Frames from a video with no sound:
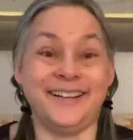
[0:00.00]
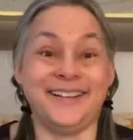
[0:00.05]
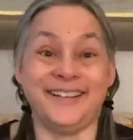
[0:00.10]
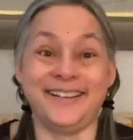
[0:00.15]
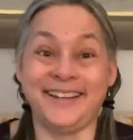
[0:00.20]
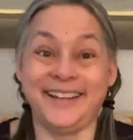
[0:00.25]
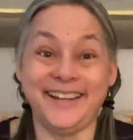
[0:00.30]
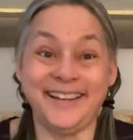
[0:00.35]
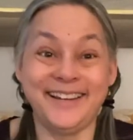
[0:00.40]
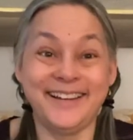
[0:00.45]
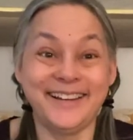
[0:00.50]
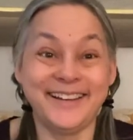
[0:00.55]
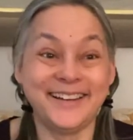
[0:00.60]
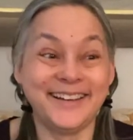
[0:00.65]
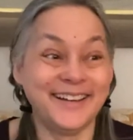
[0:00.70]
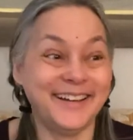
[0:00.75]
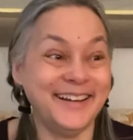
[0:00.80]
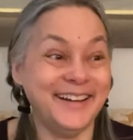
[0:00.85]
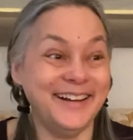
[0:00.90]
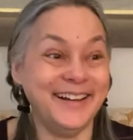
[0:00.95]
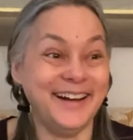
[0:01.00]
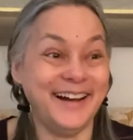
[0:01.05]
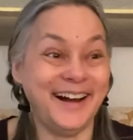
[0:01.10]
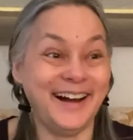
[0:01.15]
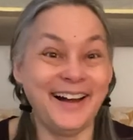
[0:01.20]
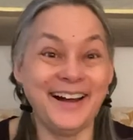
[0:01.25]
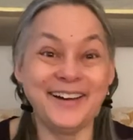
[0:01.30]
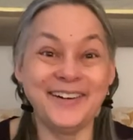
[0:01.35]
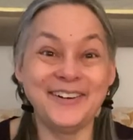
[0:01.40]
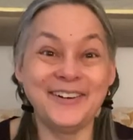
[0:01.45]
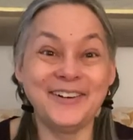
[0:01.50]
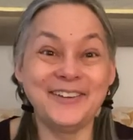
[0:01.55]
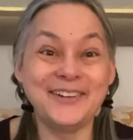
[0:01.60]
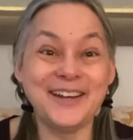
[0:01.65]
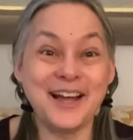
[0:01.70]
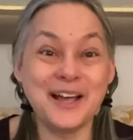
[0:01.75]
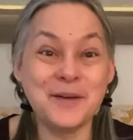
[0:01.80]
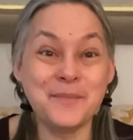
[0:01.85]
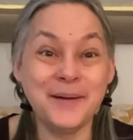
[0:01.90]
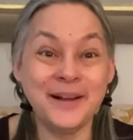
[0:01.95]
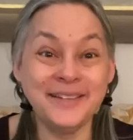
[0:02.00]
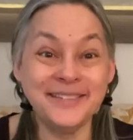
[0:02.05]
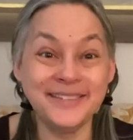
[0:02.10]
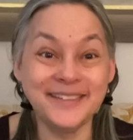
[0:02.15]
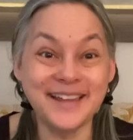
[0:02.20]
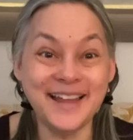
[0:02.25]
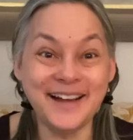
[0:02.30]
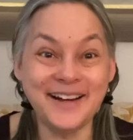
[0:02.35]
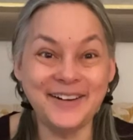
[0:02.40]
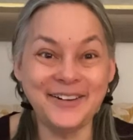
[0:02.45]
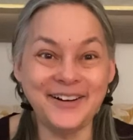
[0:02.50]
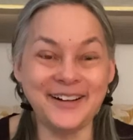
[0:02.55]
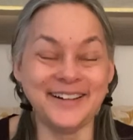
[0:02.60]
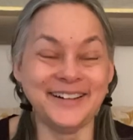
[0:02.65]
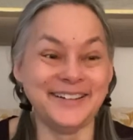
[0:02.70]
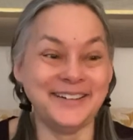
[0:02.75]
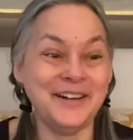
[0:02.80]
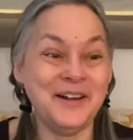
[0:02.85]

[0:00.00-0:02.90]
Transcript: like, I don't know, 9 months now.